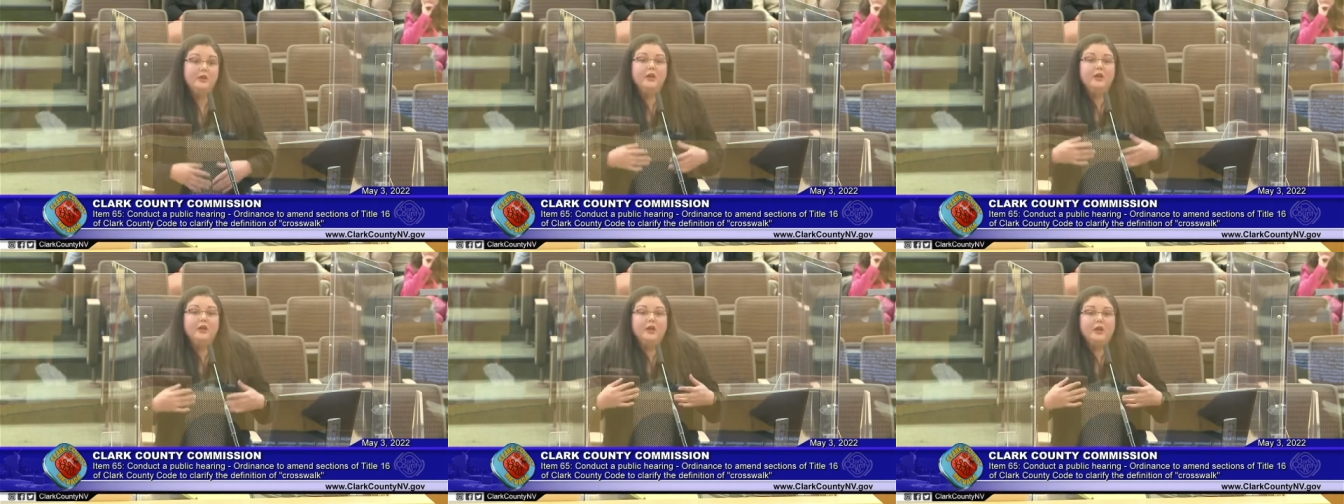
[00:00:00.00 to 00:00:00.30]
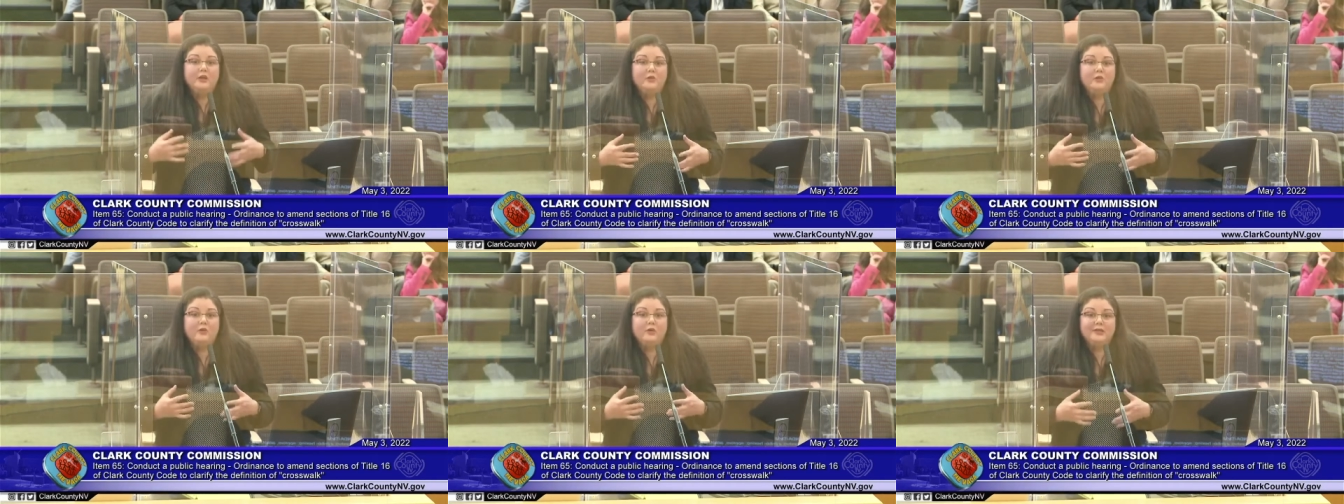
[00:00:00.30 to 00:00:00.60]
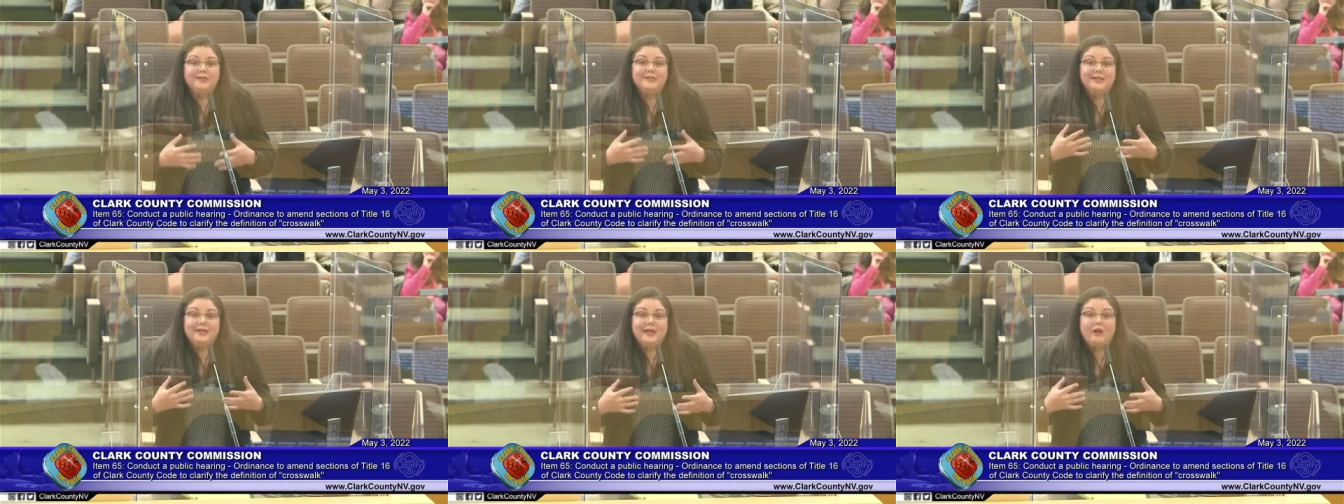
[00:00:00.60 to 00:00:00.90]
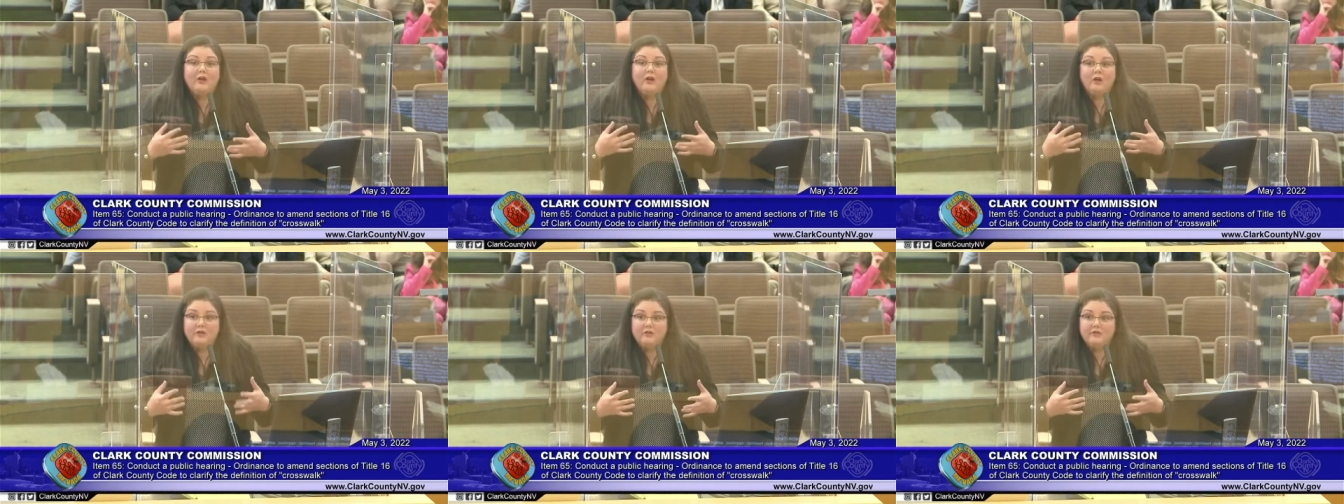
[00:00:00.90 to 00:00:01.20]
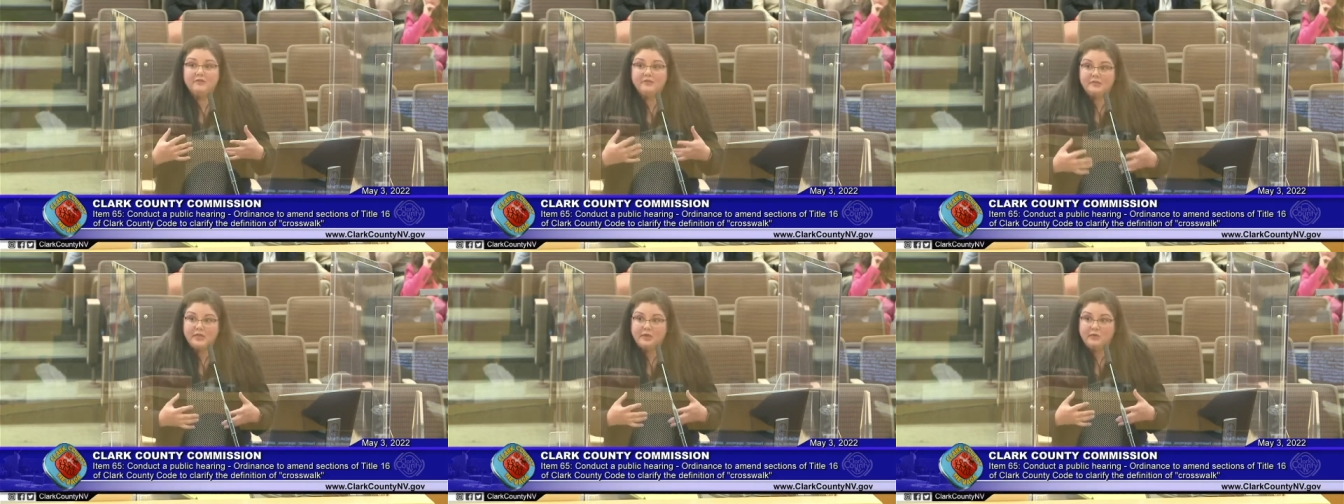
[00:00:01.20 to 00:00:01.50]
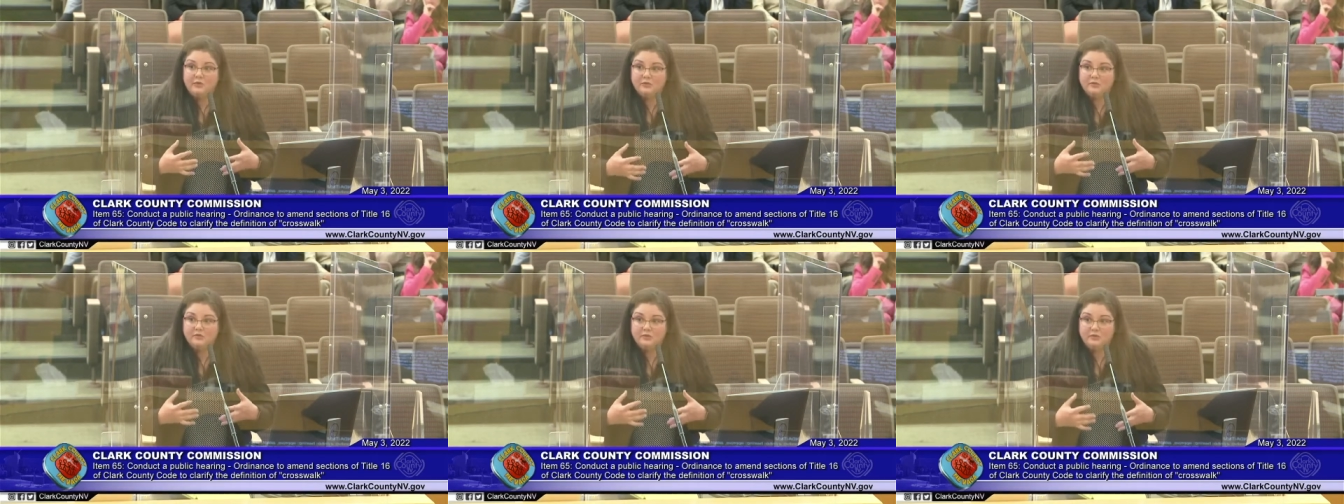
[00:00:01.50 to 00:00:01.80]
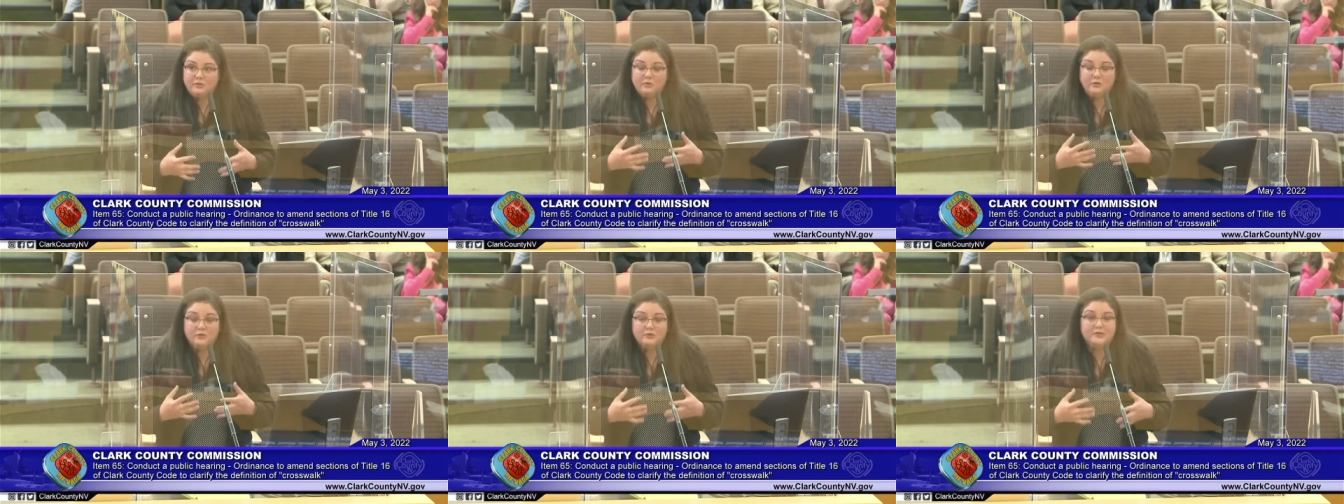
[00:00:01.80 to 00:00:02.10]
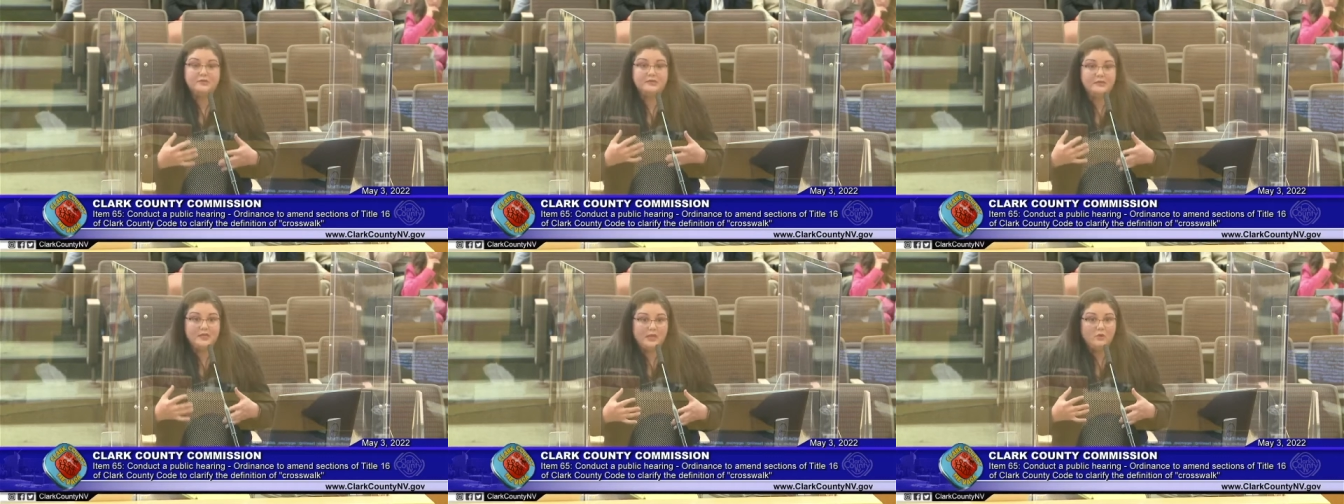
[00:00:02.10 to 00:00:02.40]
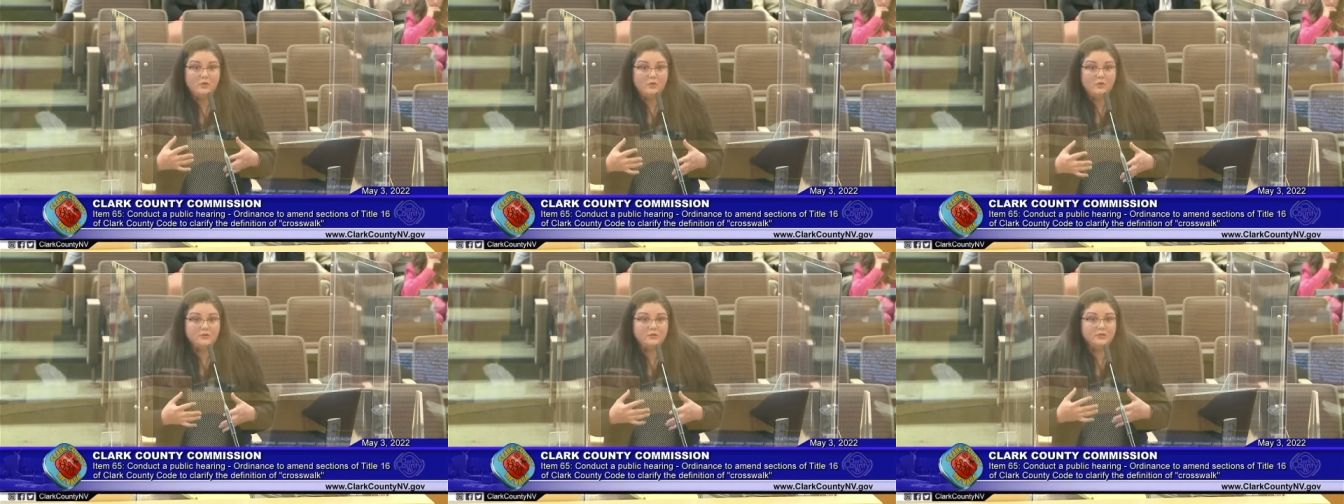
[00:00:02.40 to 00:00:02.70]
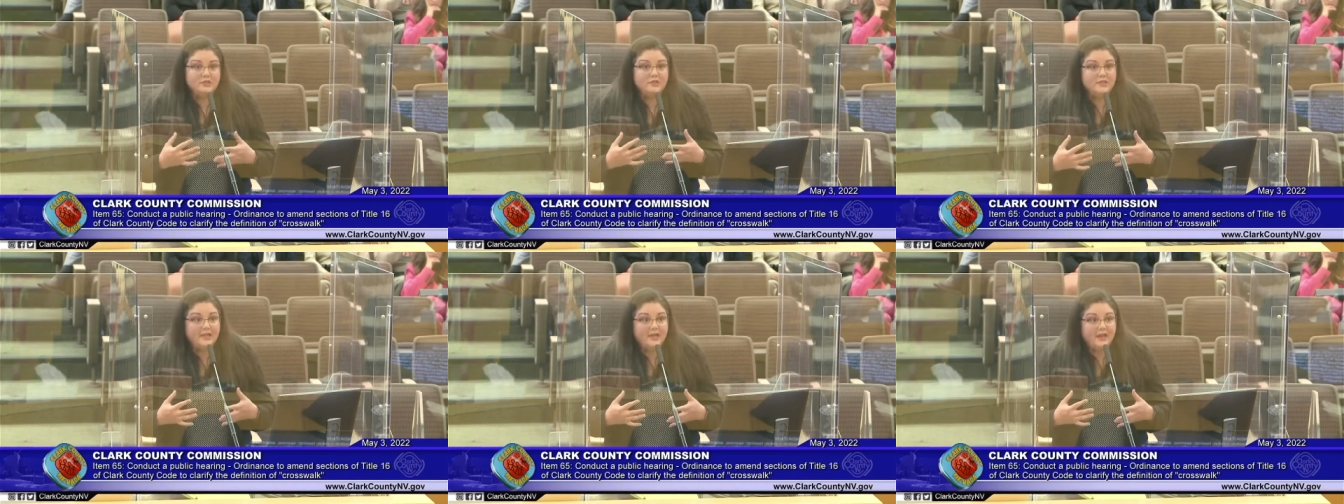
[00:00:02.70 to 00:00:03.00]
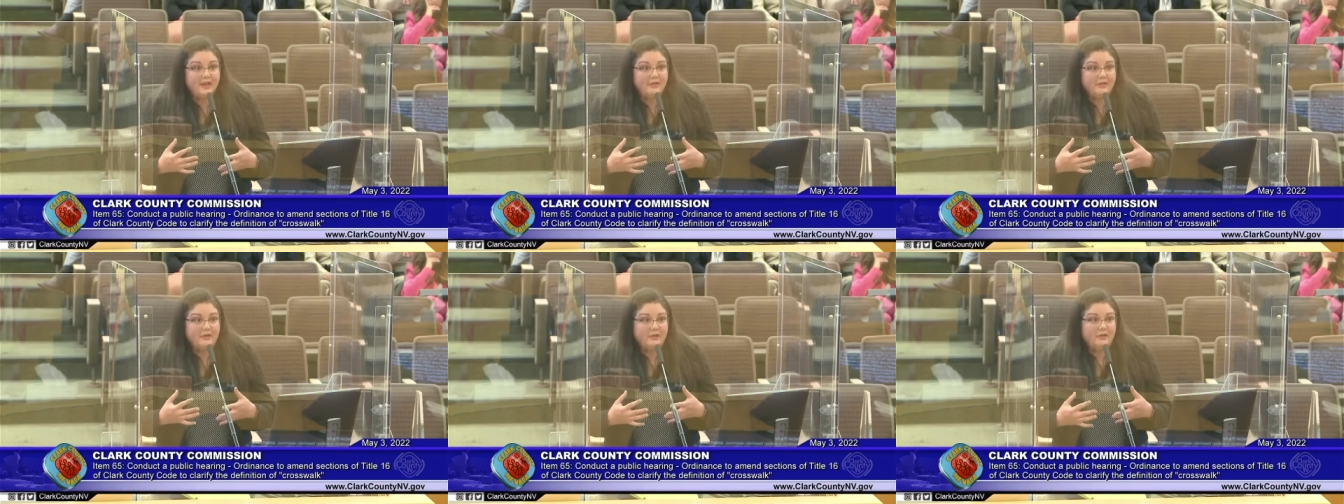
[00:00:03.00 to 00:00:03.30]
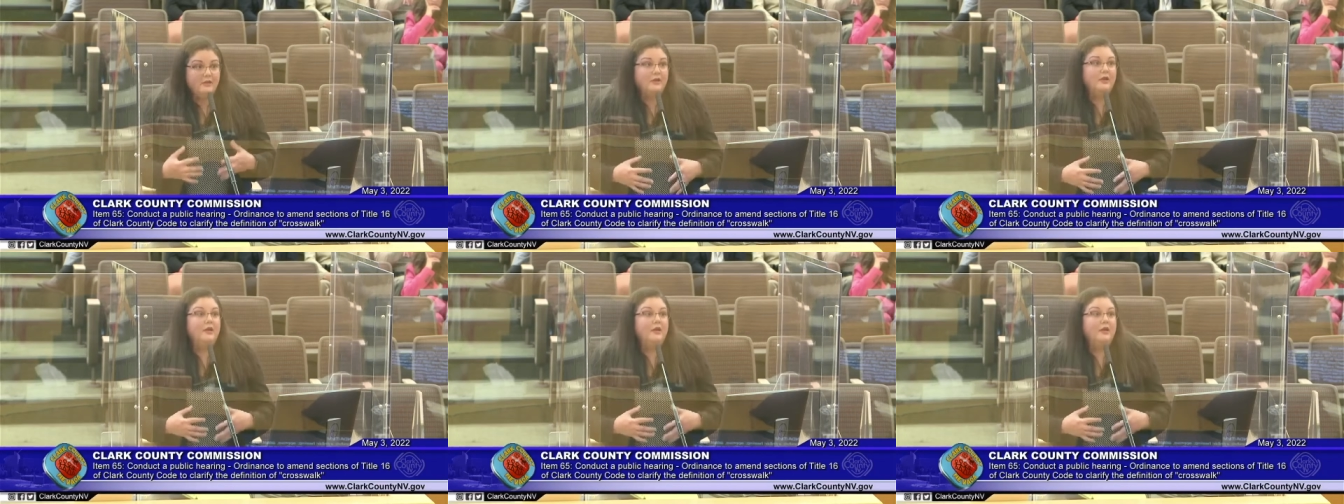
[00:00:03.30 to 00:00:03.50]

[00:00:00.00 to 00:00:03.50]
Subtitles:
in order to get all of the stakeholders together